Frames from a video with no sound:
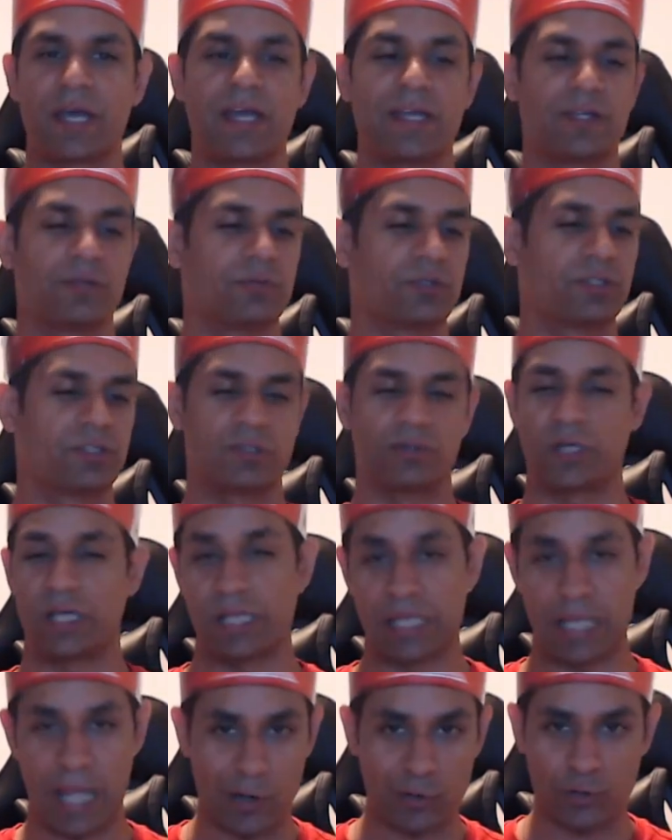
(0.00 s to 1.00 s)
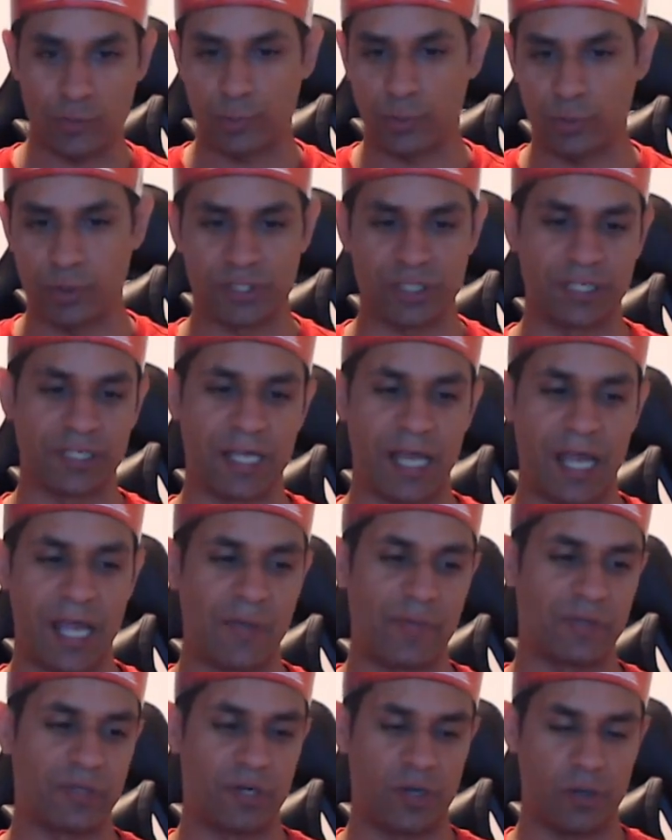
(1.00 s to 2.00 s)
You'll still get the extra points in game,
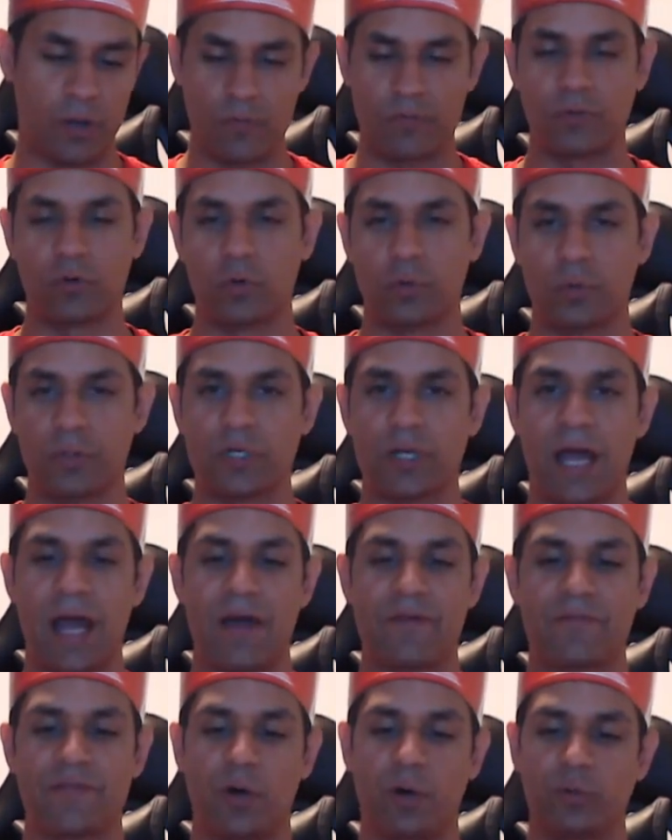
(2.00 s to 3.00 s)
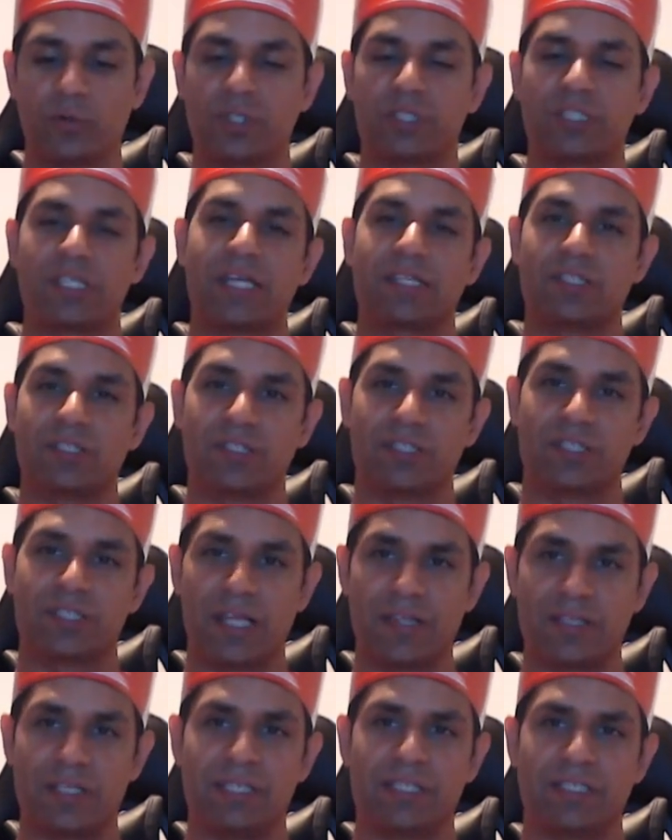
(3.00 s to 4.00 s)
and you know, overall, when you have the whole set and you set
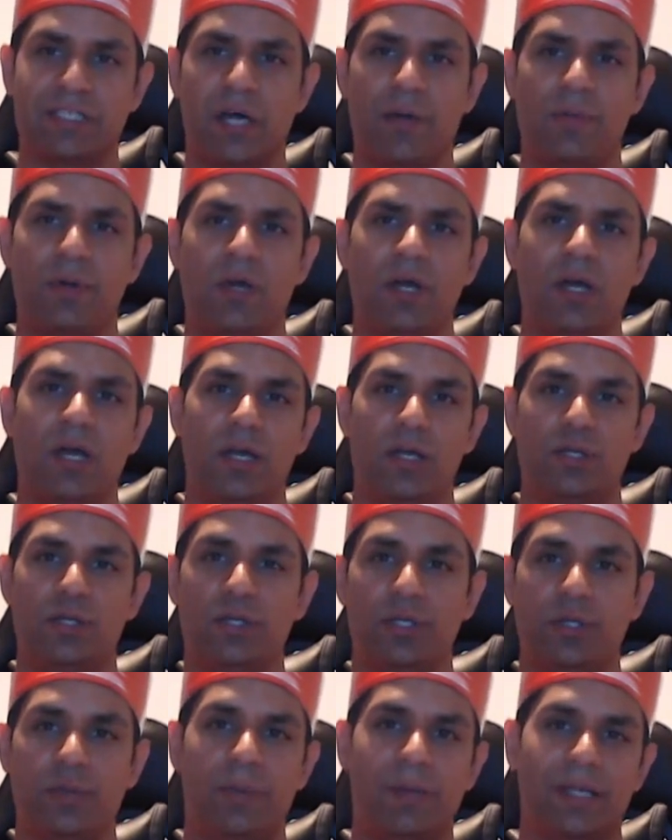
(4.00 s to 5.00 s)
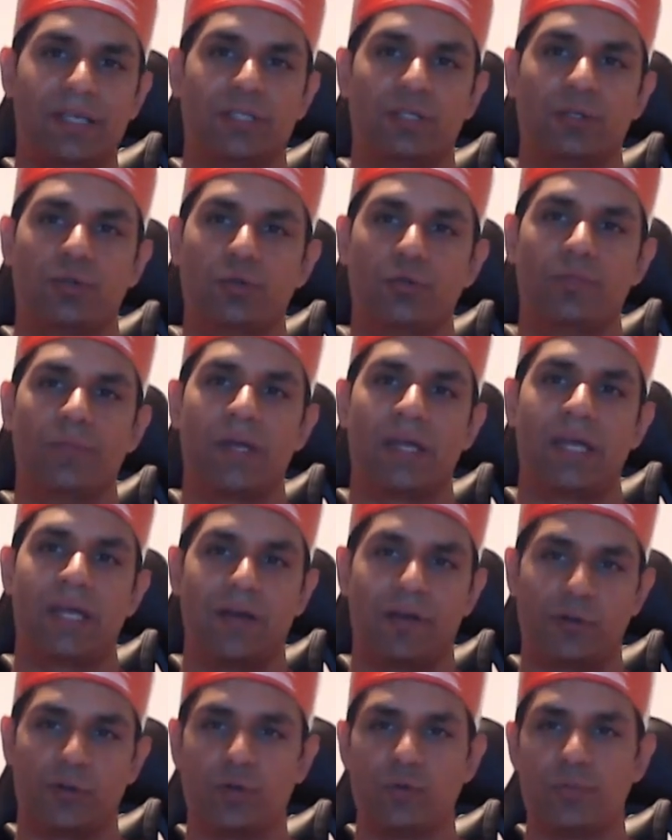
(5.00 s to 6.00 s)
these up, you can place a Goomba here and
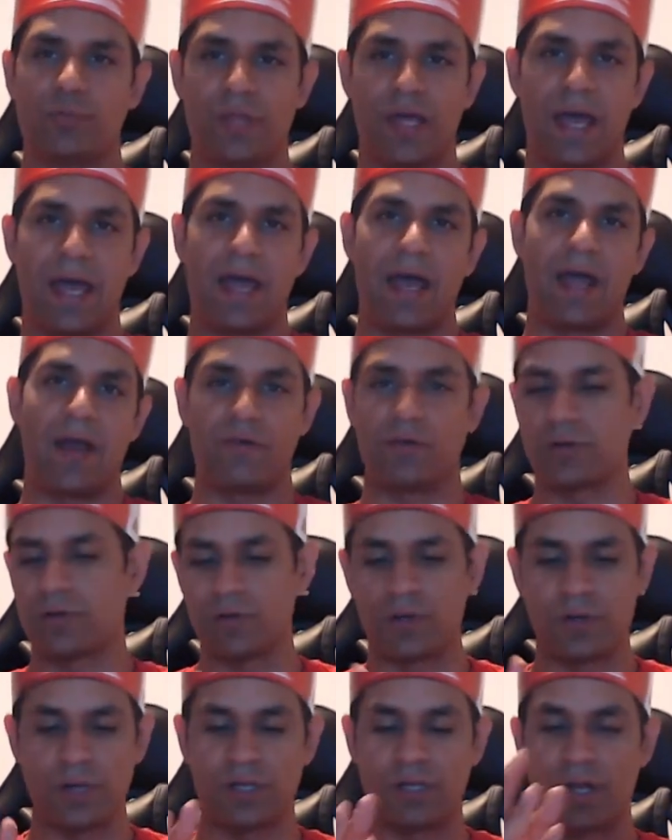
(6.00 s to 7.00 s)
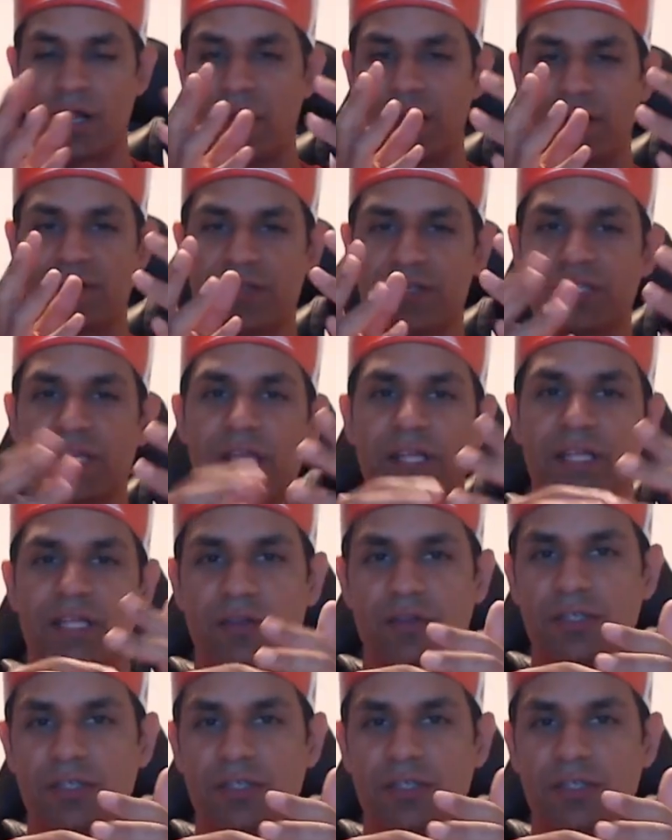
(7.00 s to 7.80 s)
a Goomba there, and this, that, and the other.